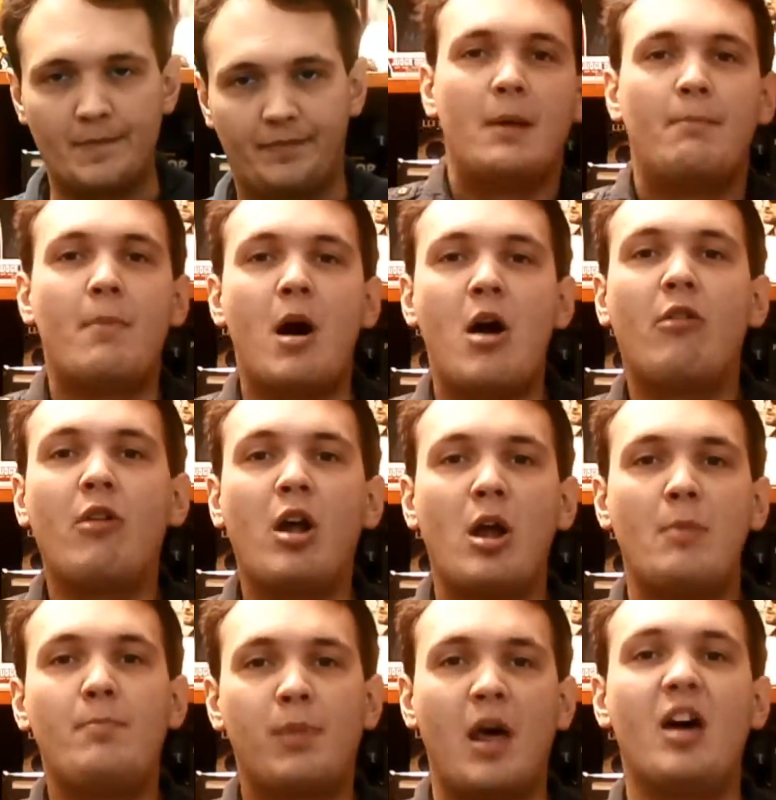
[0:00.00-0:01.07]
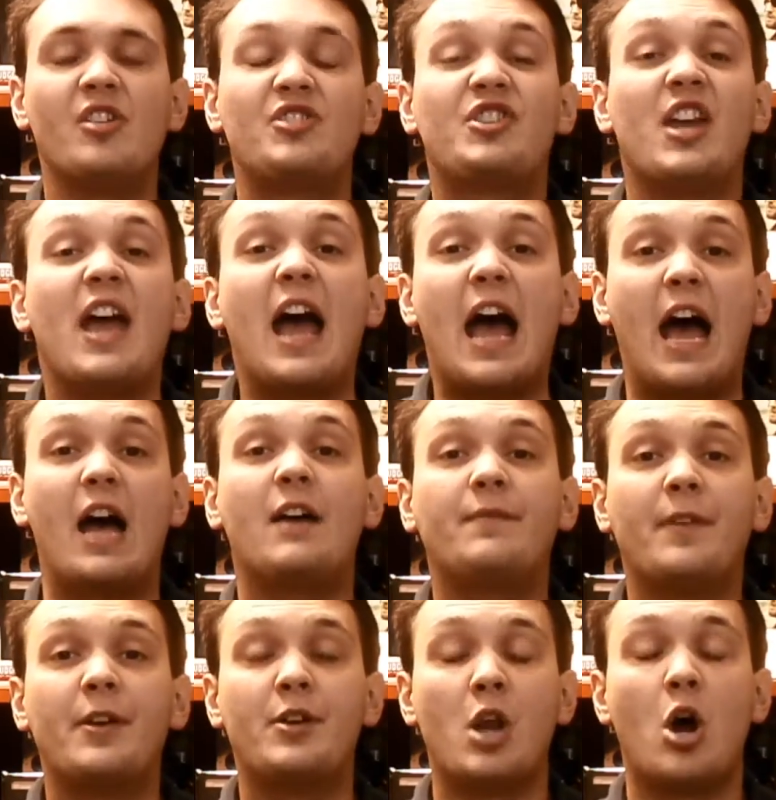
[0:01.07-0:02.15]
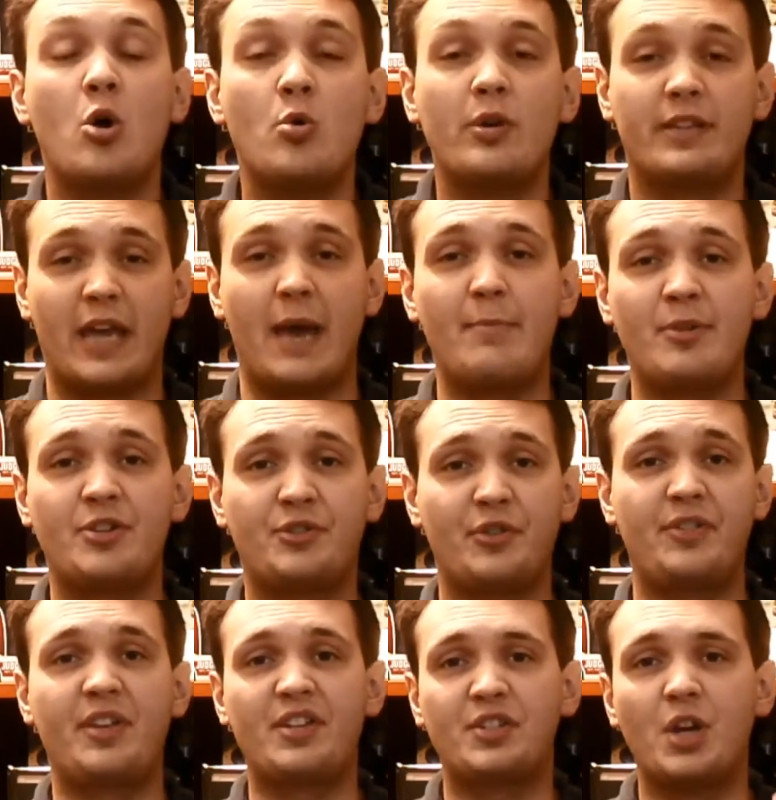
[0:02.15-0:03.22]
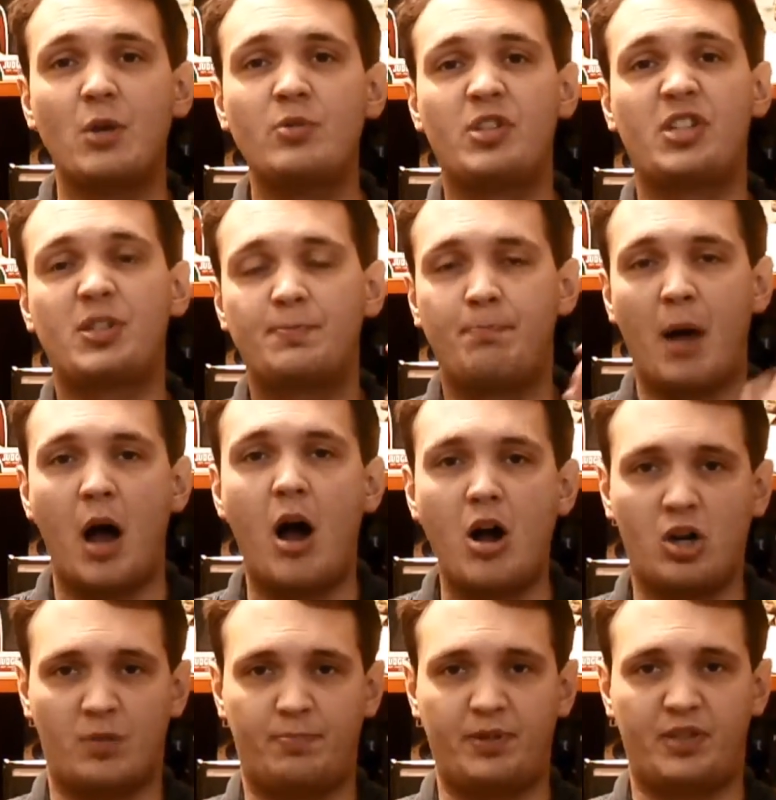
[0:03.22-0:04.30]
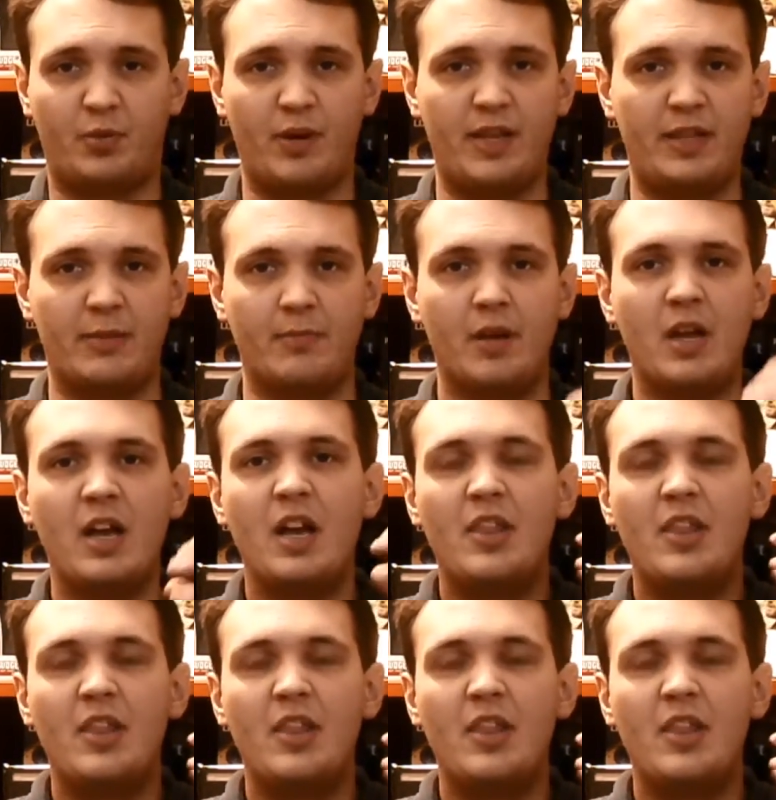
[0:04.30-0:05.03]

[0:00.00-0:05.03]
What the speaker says: Mara and Blanchett have no chemistry. There's no spark between them.